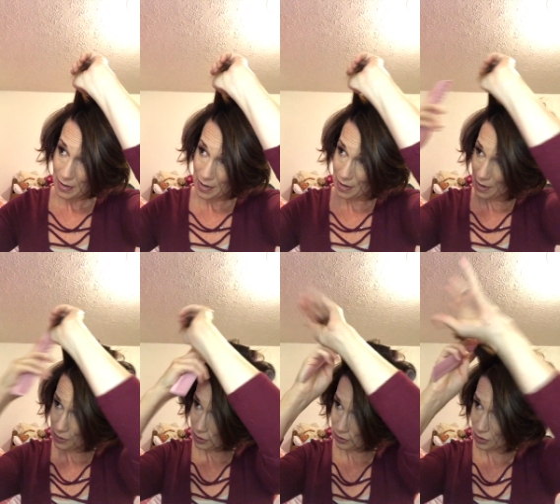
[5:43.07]
And I
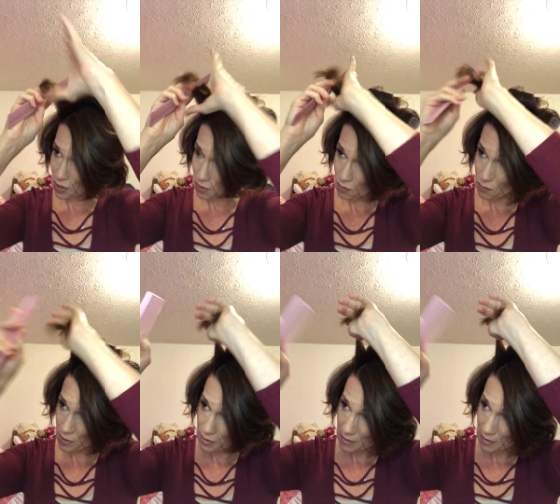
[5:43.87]
just go,